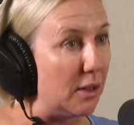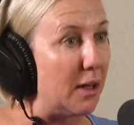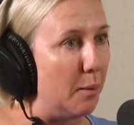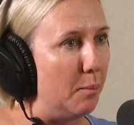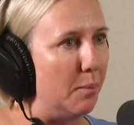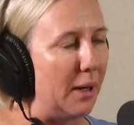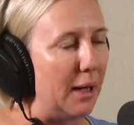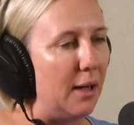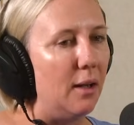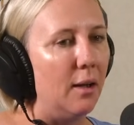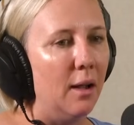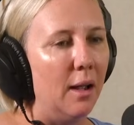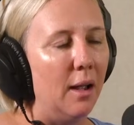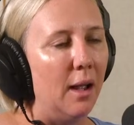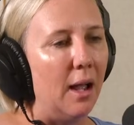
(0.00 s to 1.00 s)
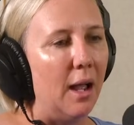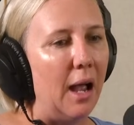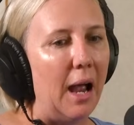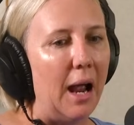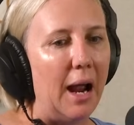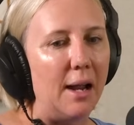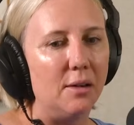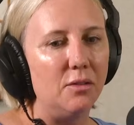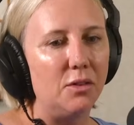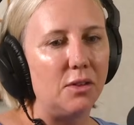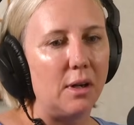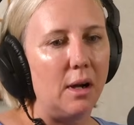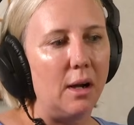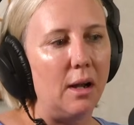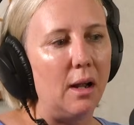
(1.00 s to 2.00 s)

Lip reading: it can be, and